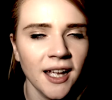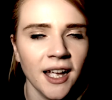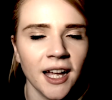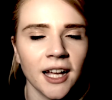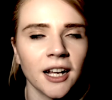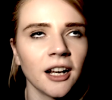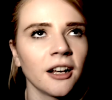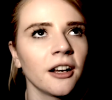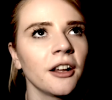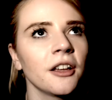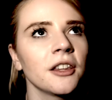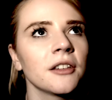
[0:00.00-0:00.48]

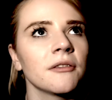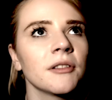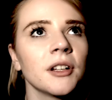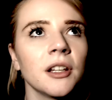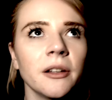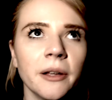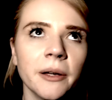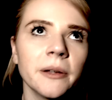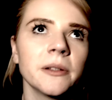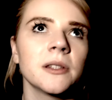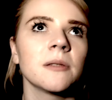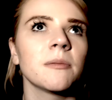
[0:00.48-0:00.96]
And I know there are
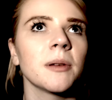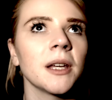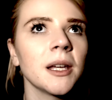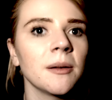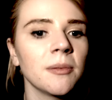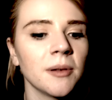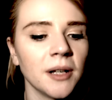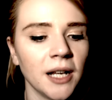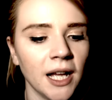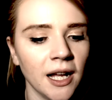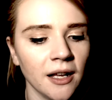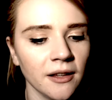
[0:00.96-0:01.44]
loads of
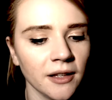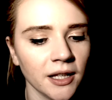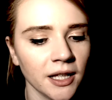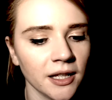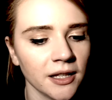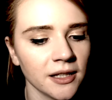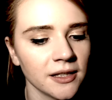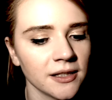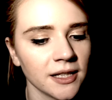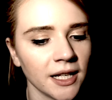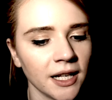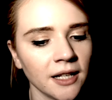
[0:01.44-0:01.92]
people out there
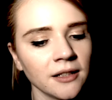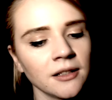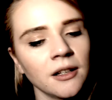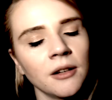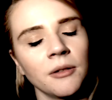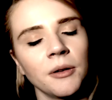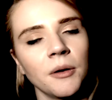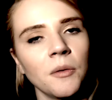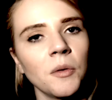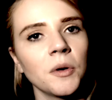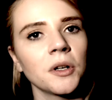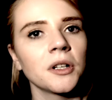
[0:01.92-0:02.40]
that are saying,
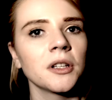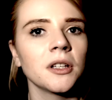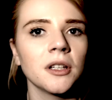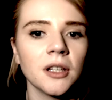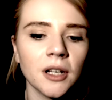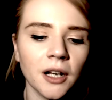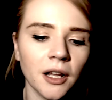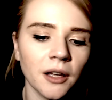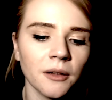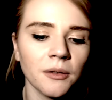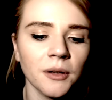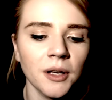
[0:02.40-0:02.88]
oh, I want to, you
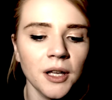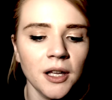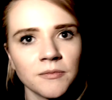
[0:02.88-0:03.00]
know,